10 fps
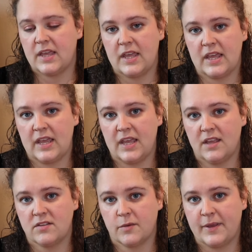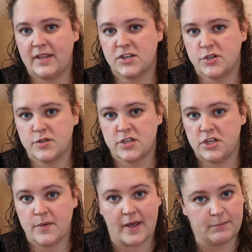So he introduced a
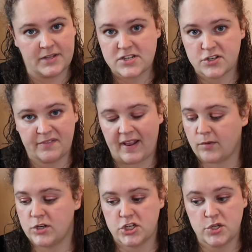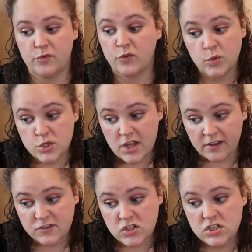new administrative language, new
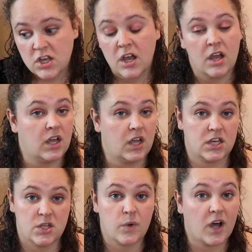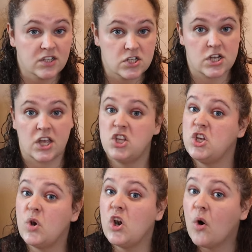foodstuffs, a new culture,
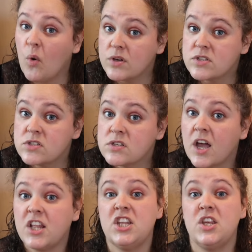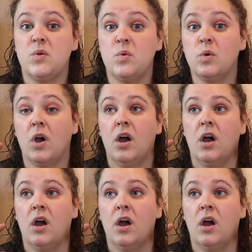new laws, a new